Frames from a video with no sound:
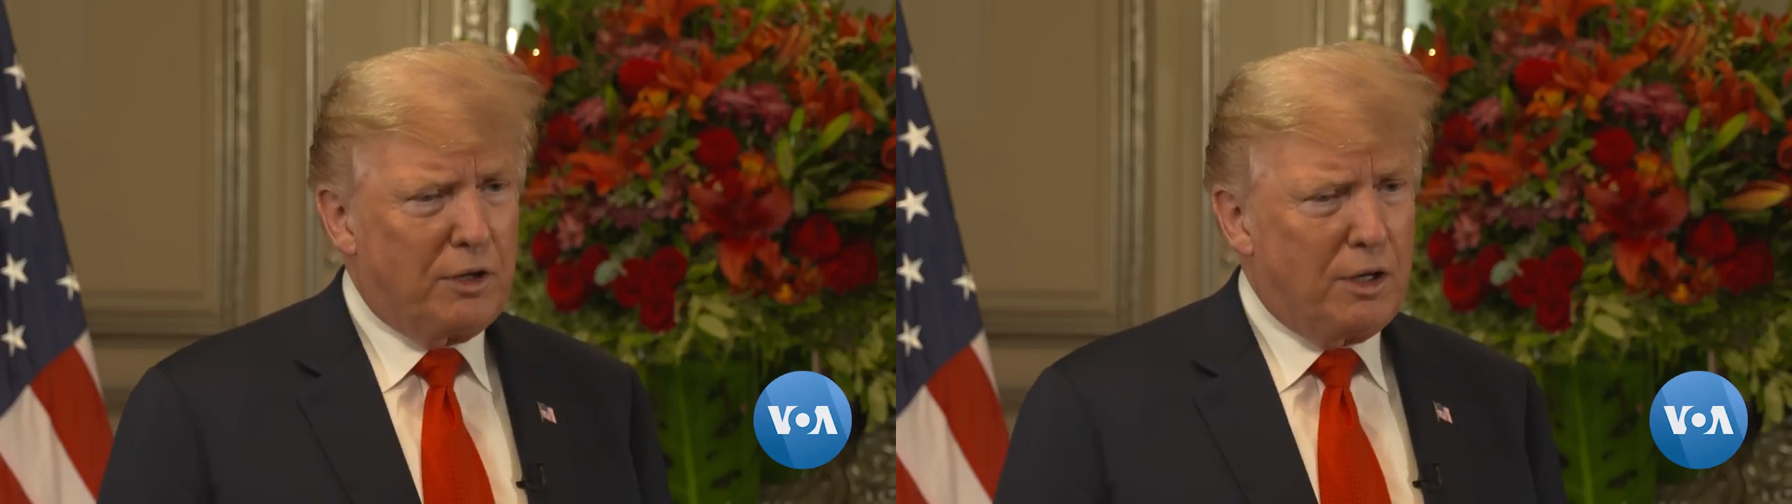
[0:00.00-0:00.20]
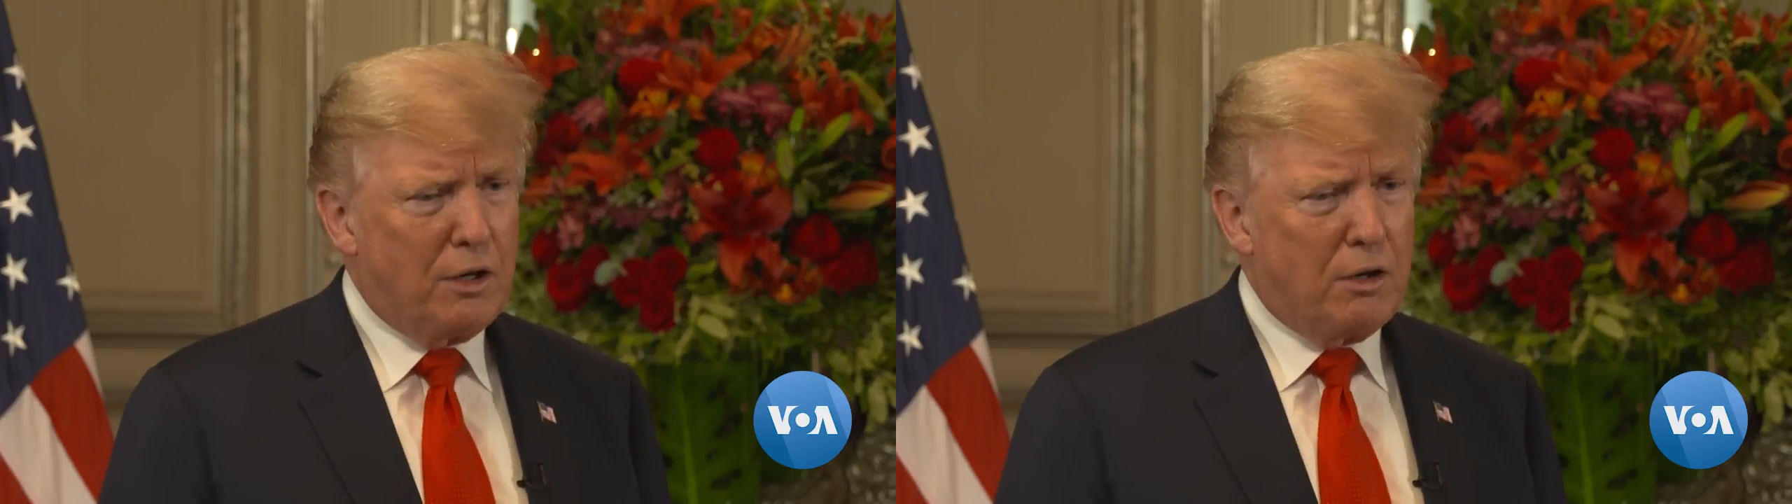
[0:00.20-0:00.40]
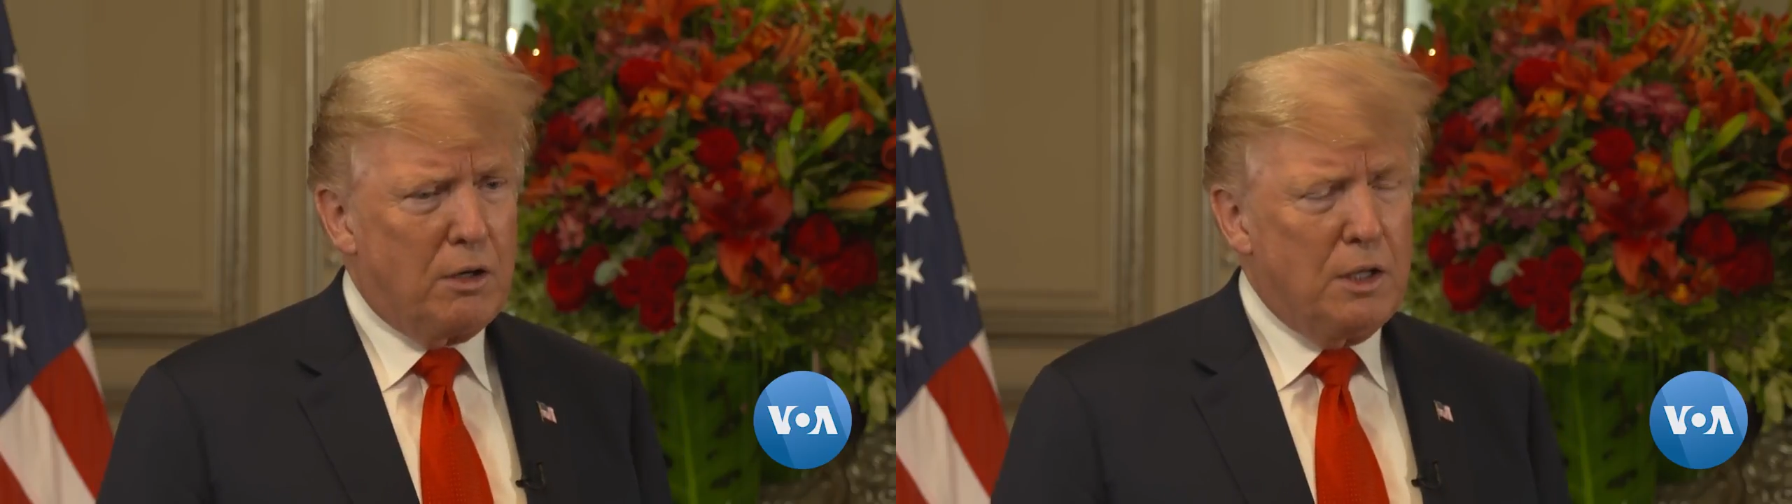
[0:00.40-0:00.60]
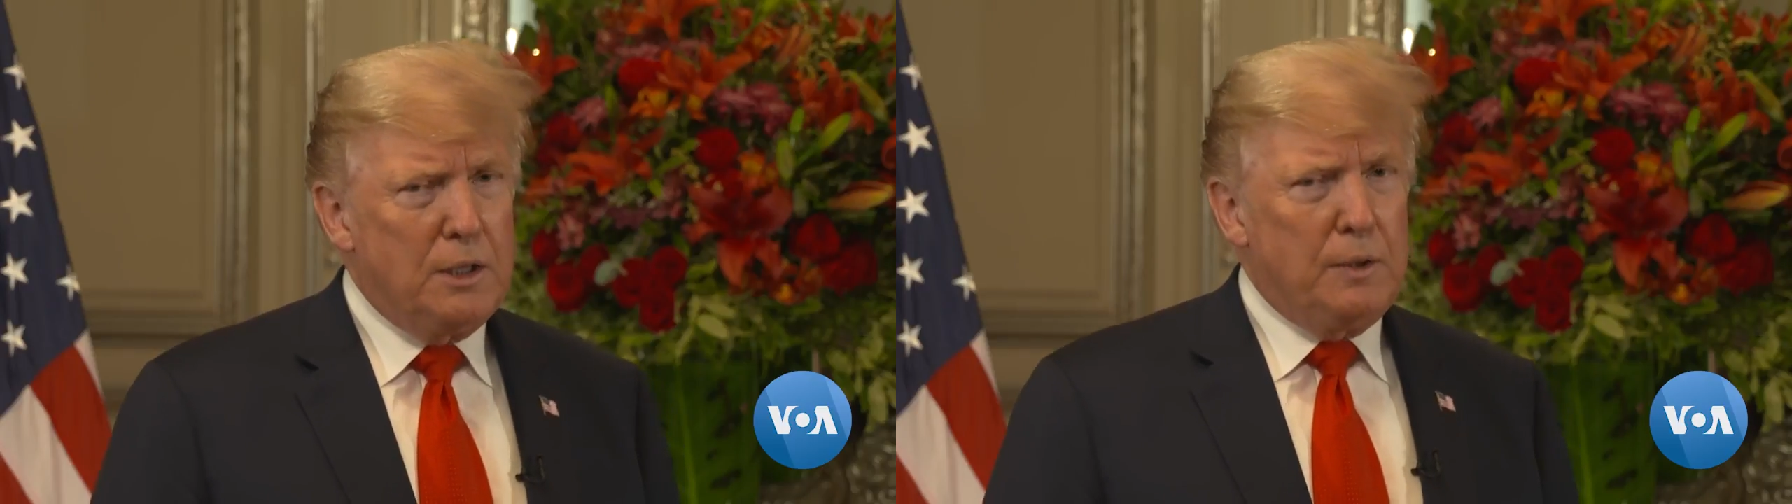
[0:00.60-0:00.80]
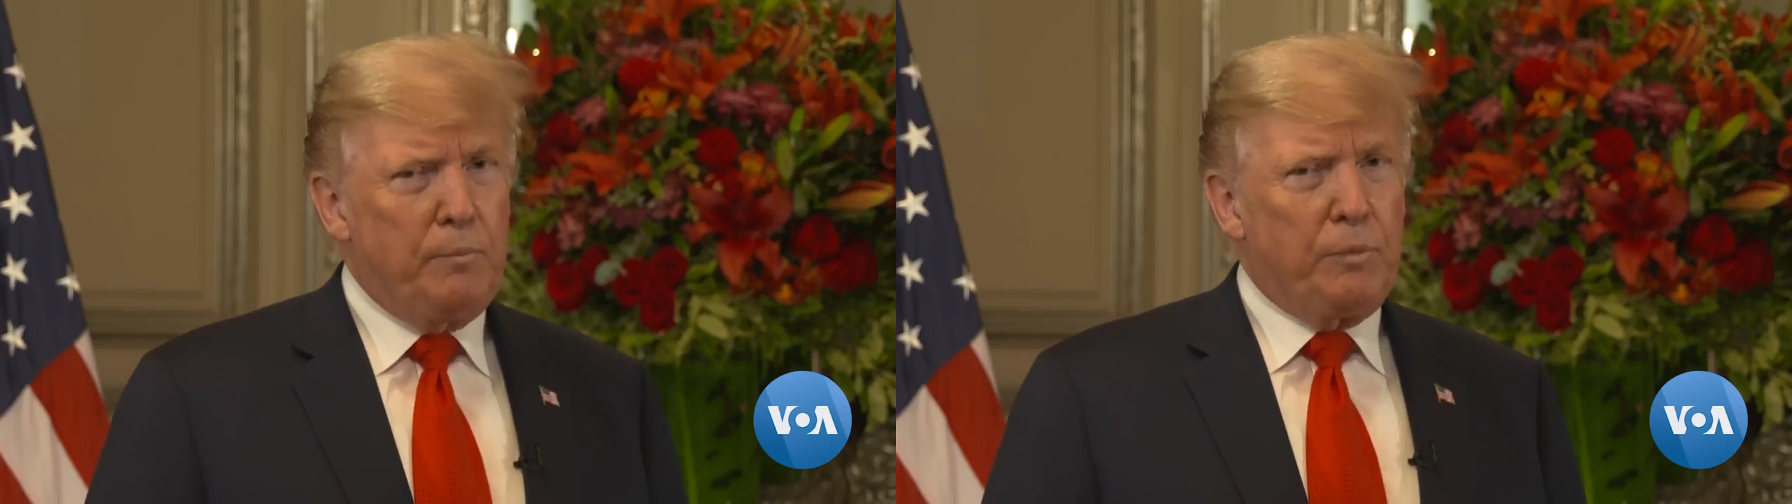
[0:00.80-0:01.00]

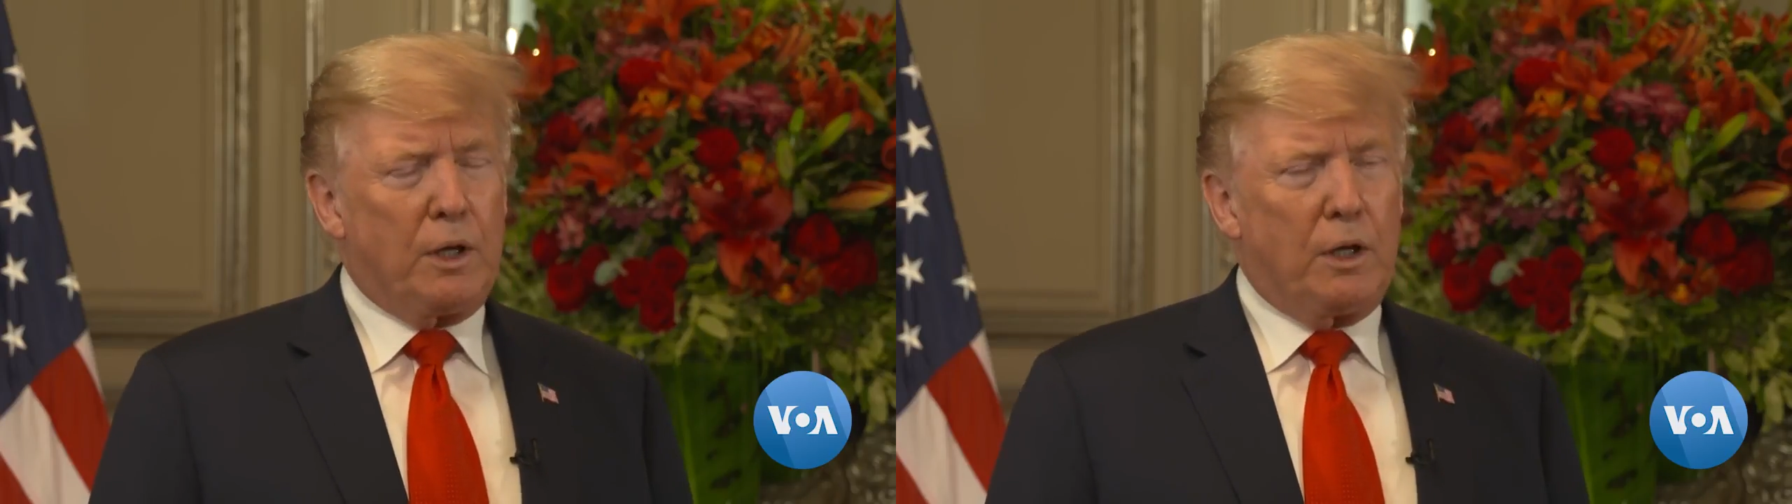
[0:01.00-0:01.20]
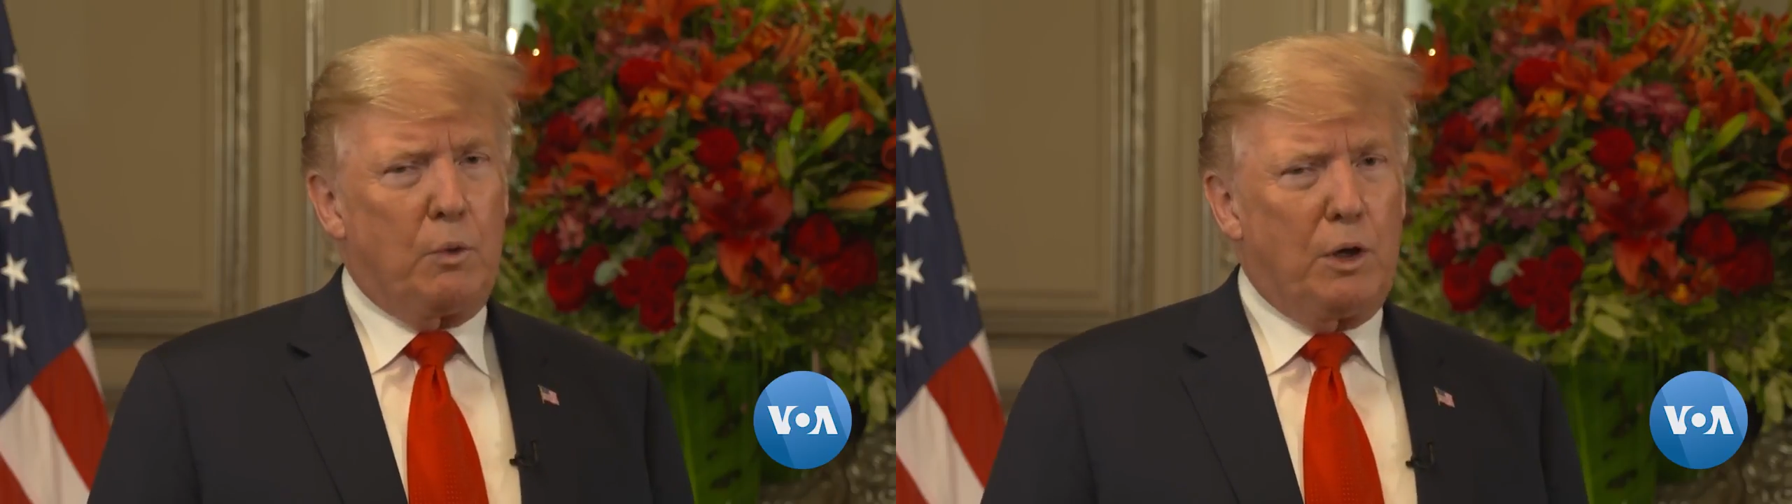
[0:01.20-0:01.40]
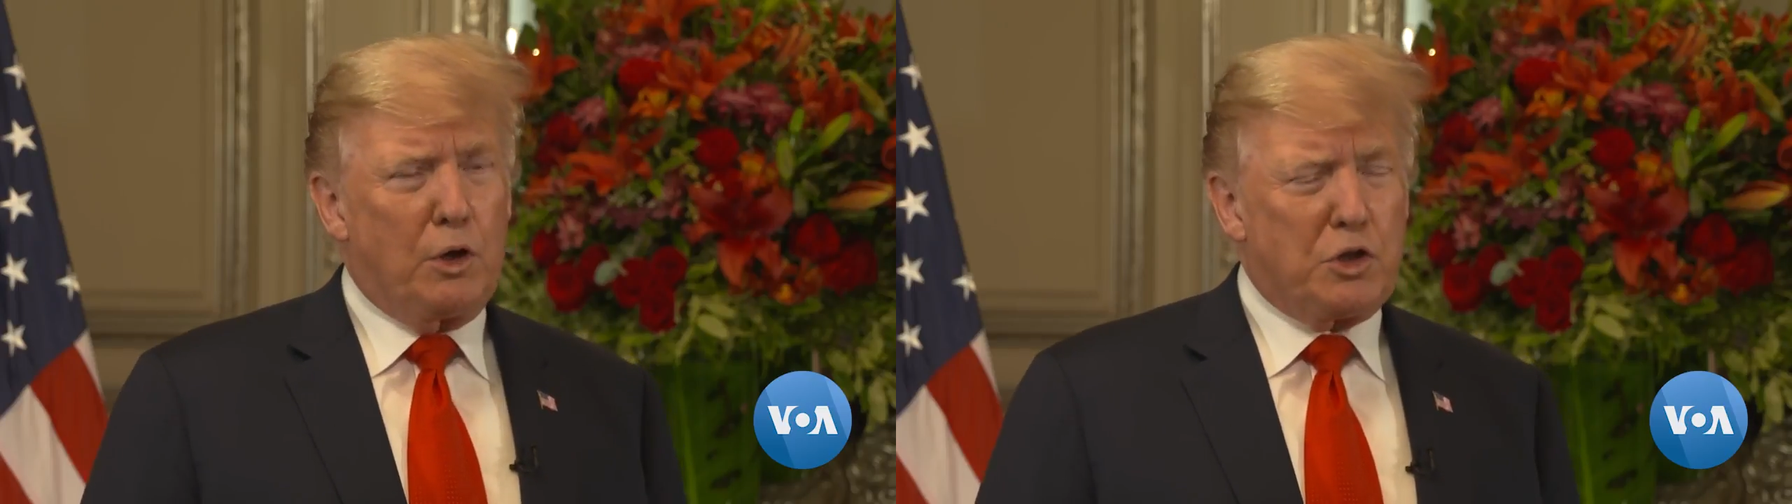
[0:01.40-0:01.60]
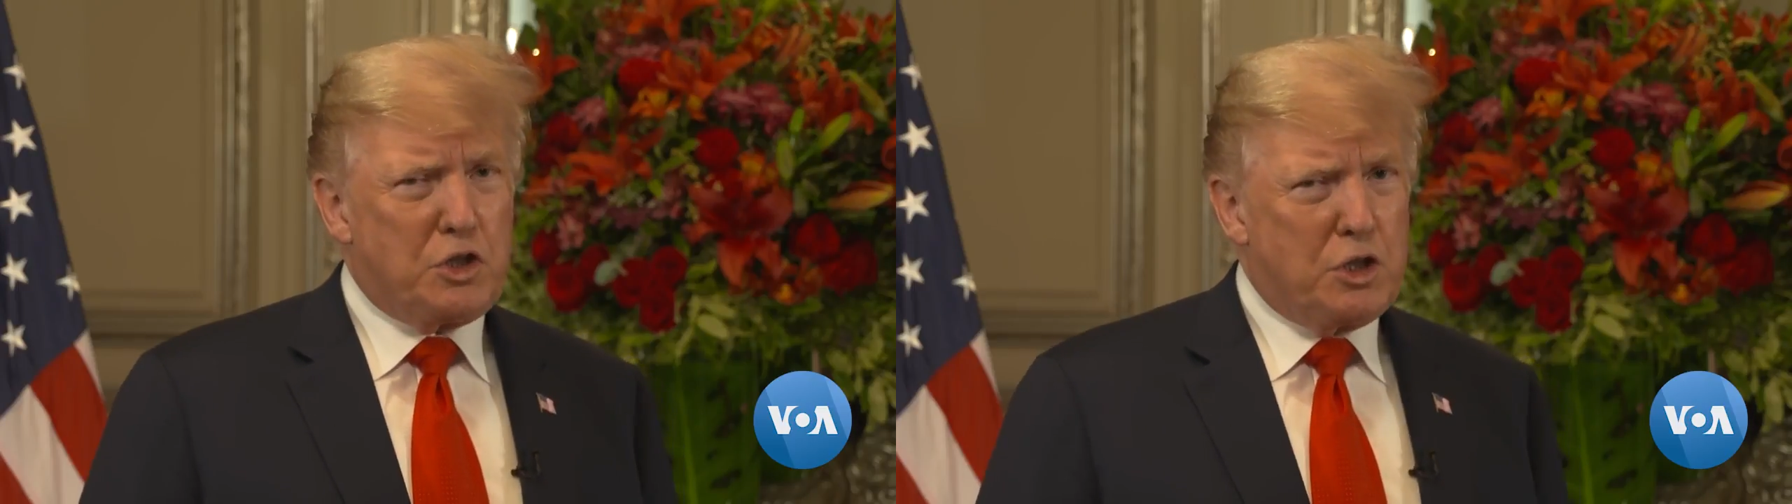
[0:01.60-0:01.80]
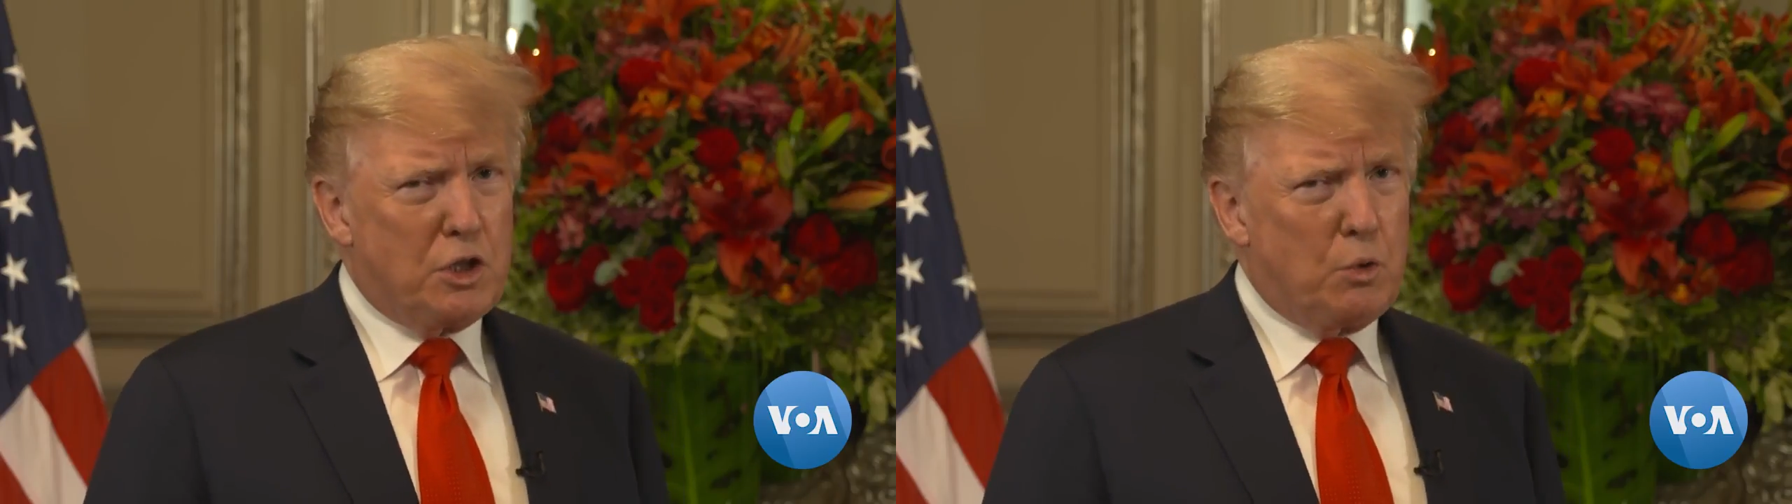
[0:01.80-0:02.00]
We
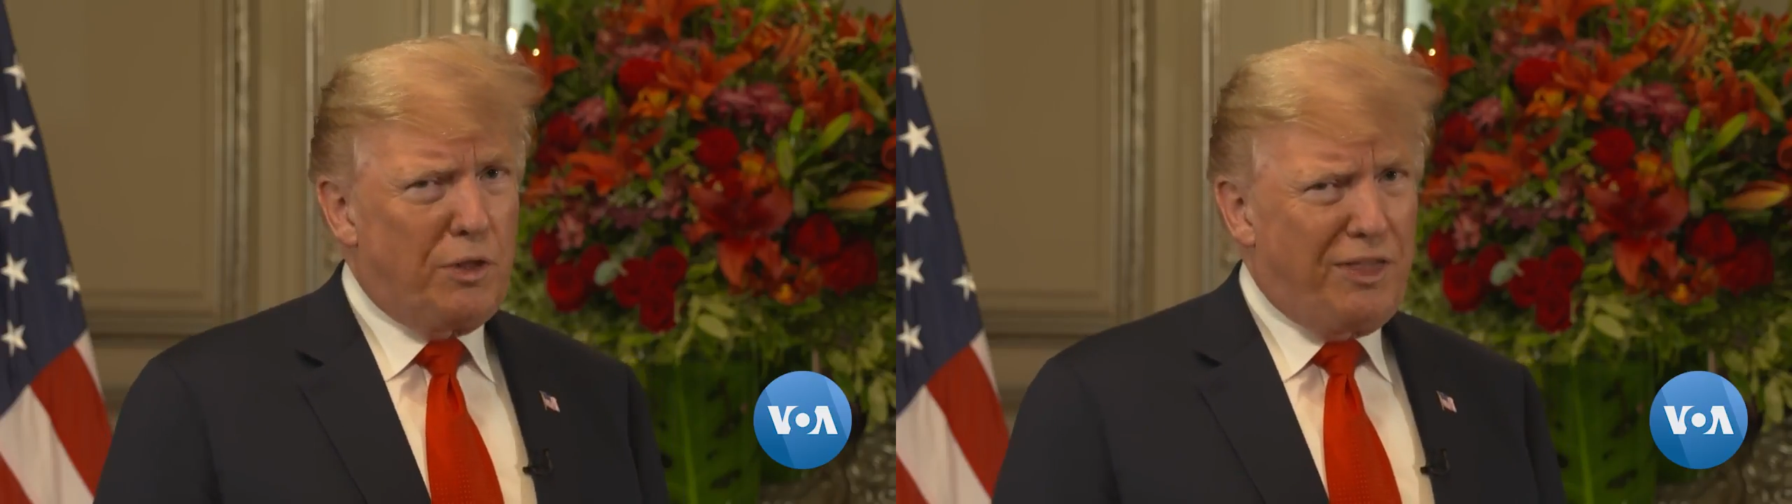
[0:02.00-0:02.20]
lost with